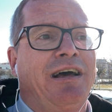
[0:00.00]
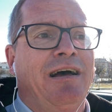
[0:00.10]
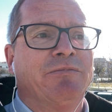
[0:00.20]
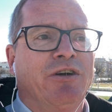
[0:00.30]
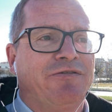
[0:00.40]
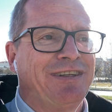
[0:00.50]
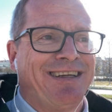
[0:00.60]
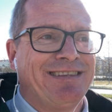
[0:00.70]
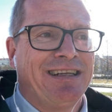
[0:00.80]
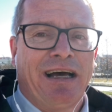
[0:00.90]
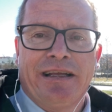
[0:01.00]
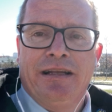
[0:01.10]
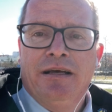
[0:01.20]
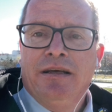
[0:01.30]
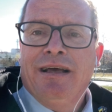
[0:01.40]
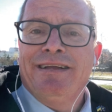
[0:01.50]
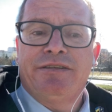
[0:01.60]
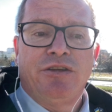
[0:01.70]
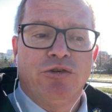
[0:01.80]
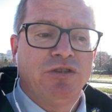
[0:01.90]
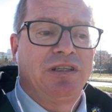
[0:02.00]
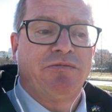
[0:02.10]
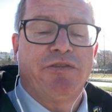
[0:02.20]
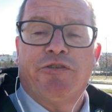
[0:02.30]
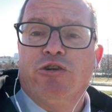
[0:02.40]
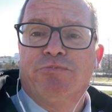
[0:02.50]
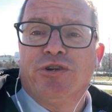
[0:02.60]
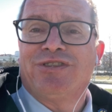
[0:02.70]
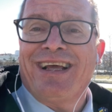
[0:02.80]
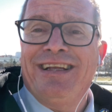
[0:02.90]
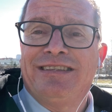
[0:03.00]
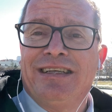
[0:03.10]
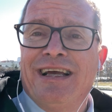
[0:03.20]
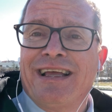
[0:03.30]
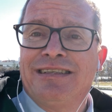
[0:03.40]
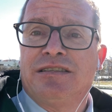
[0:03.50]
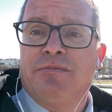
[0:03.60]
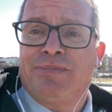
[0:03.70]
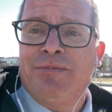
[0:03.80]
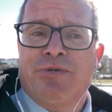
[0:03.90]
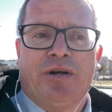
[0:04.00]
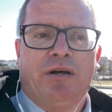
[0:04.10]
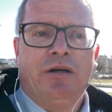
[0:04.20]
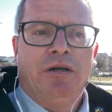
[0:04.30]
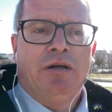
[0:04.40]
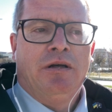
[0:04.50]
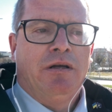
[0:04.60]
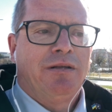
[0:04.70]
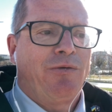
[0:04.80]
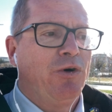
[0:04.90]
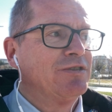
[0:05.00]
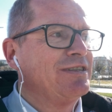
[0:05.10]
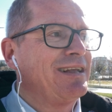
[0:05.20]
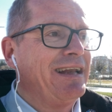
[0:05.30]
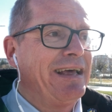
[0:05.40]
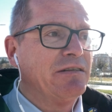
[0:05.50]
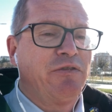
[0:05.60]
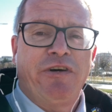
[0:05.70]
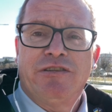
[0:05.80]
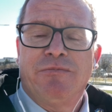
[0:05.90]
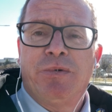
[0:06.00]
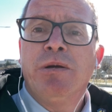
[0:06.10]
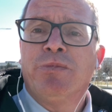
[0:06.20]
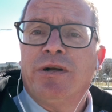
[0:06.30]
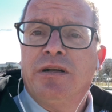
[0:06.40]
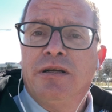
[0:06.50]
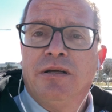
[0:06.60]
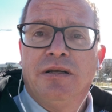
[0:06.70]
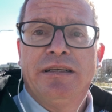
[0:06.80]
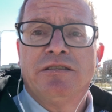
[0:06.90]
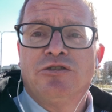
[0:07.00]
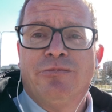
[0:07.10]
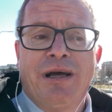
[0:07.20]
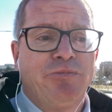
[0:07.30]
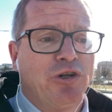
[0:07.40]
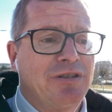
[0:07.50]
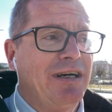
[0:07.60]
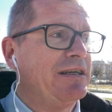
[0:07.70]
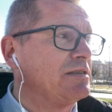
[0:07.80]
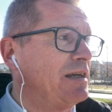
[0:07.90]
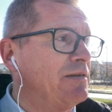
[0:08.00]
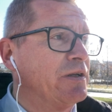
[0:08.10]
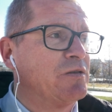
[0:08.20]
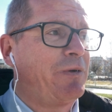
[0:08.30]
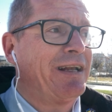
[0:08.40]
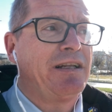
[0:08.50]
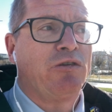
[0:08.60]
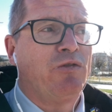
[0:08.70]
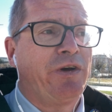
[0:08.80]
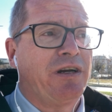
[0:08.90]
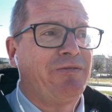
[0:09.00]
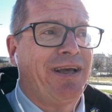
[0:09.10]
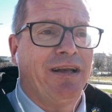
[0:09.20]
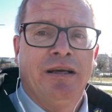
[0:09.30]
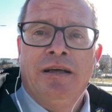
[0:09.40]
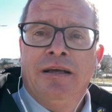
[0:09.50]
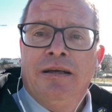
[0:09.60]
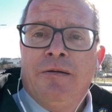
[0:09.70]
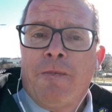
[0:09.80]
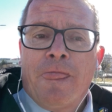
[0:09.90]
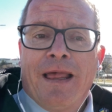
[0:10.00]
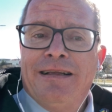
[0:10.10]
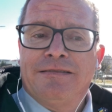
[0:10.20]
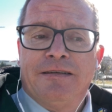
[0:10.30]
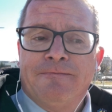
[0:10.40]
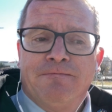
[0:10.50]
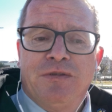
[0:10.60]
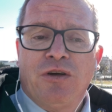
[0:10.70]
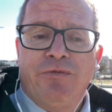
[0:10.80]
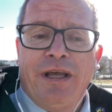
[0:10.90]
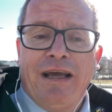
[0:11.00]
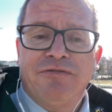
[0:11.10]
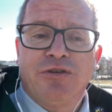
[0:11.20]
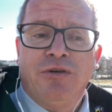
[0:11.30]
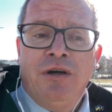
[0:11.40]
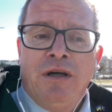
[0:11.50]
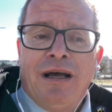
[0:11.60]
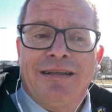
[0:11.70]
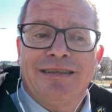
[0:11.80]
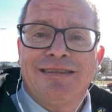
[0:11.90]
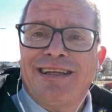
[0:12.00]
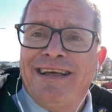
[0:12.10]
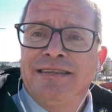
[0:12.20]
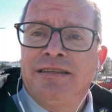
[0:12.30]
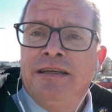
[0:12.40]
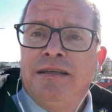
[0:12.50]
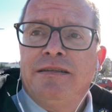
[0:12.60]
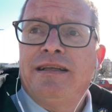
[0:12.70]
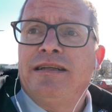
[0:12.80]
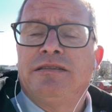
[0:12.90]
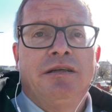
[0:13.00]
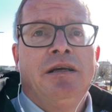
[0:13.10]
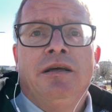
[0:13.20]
army of '99, and they used it with all brutality against the people. They wanted the land without the people. Listen to my podcast, I explain it all very well. And so we have to understand that